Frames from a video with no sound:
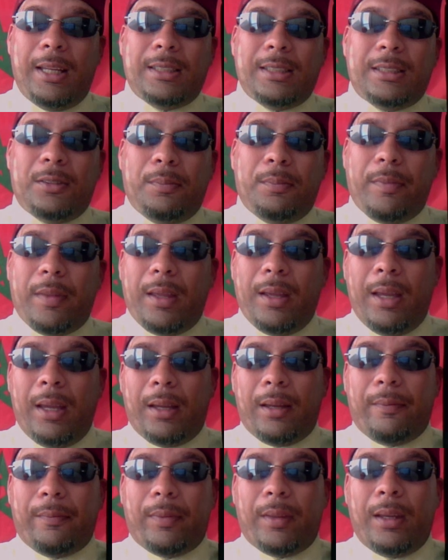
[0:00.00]
ism,
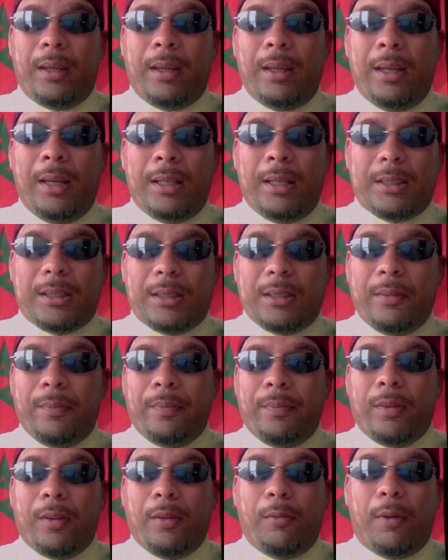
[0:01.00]
ik, and ish,
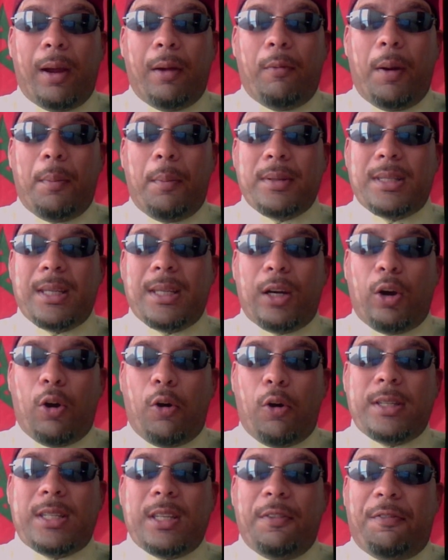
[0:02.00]
right, represent
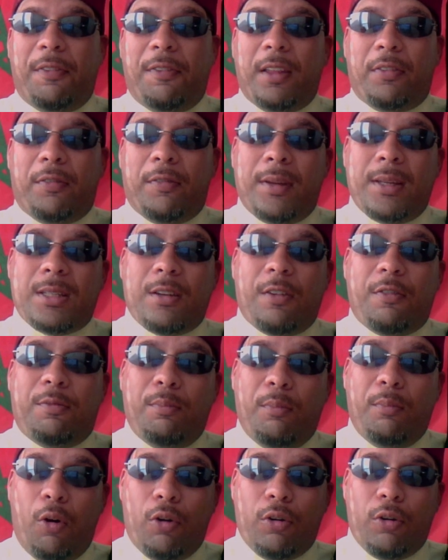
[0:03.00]
loyalty, faithfulness
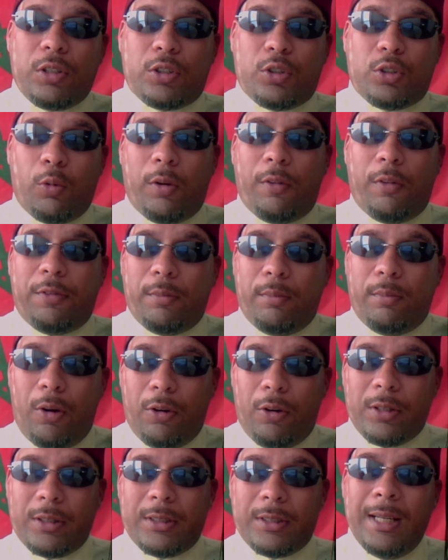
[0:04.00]
of Moors doing for
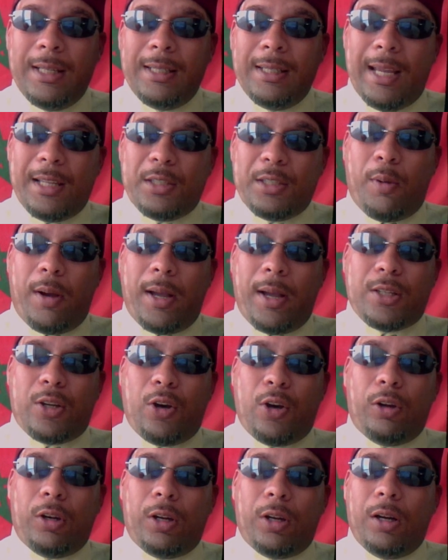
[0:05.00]
Moors. That's why it's
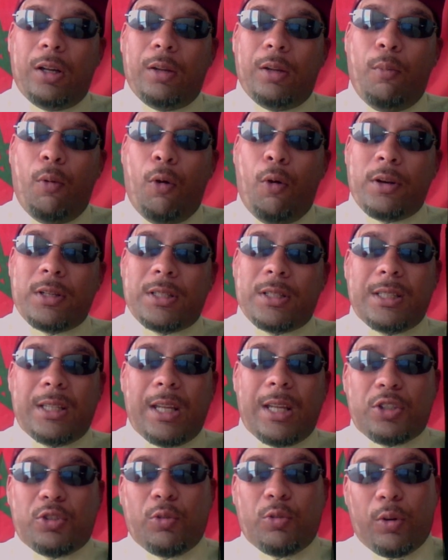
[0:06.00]
called a Moorish
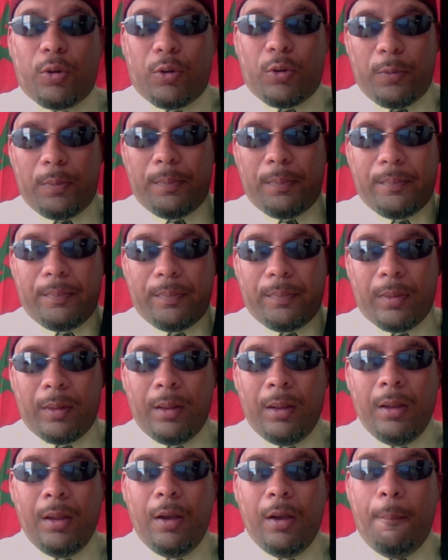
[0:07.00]
industrial group.
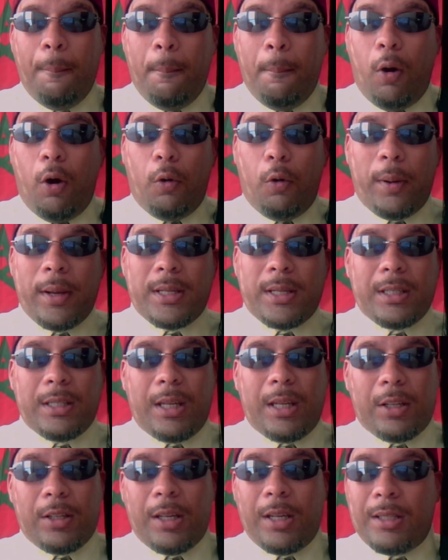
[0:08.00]
Moorish
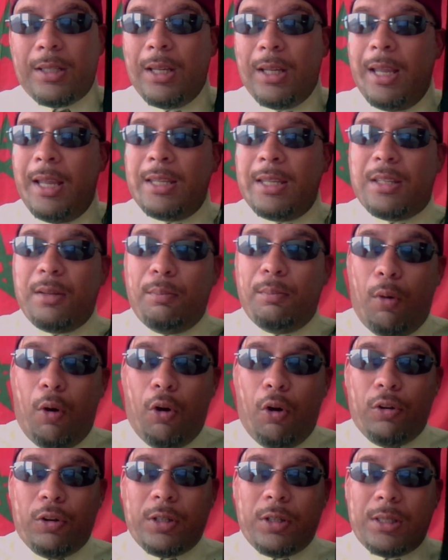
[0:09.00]
is the
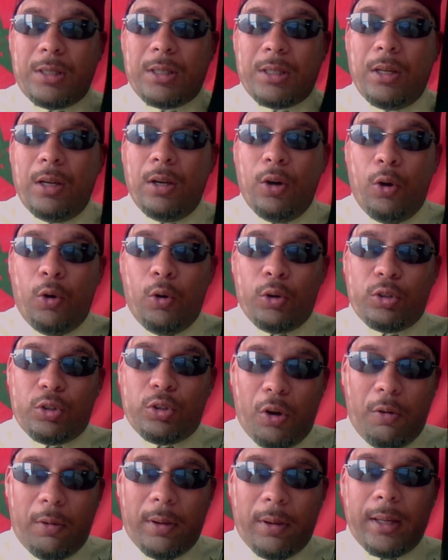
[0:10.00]
Moors who are
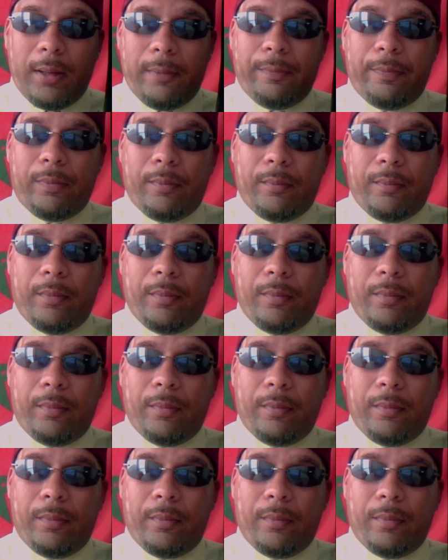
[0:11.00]
doing it